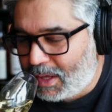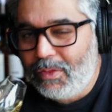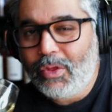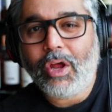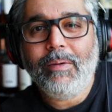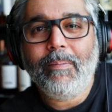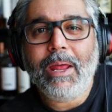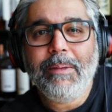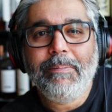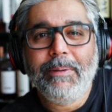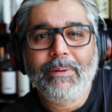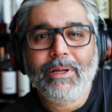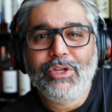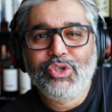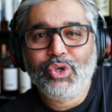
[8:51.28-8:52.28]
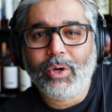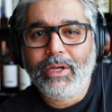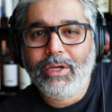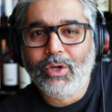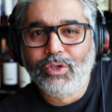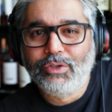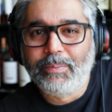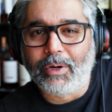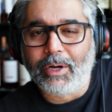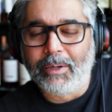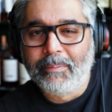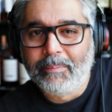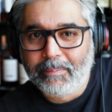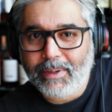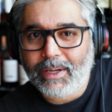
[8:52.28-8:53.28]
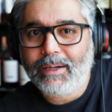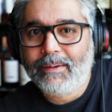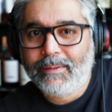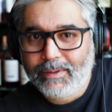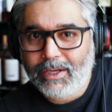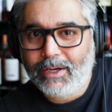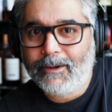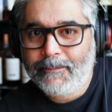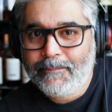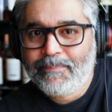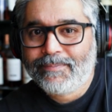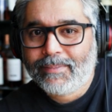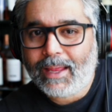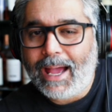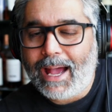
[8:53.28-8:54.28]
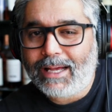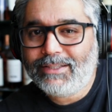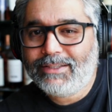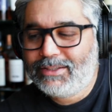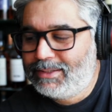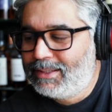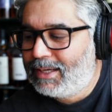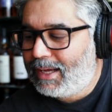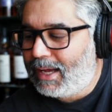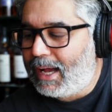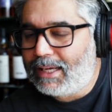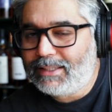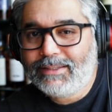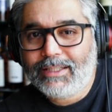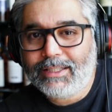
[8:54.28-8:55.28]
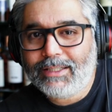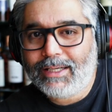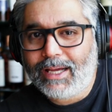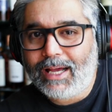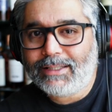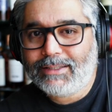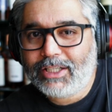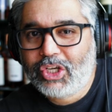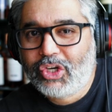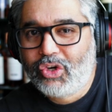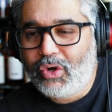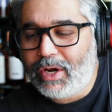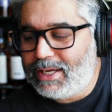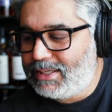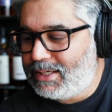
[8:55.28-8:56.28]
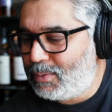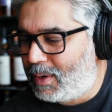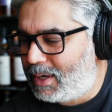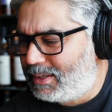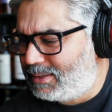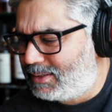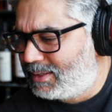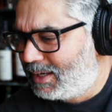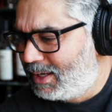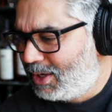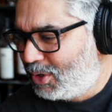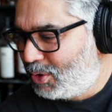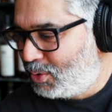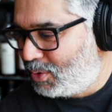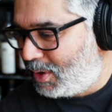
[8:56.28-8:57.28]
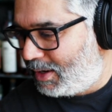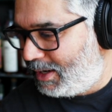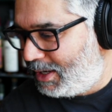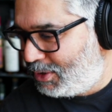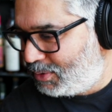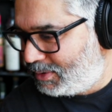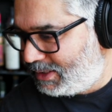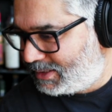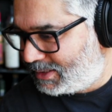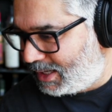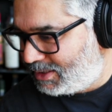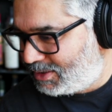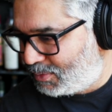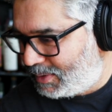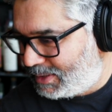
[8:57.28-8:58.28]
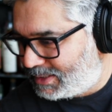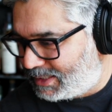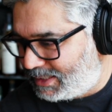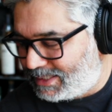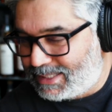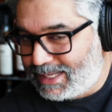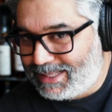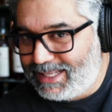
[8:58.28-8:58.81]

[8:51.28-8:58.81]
Not many people enjoy a nose burn, but you know, ask the crazy ones who are into these kinds of whiskeys.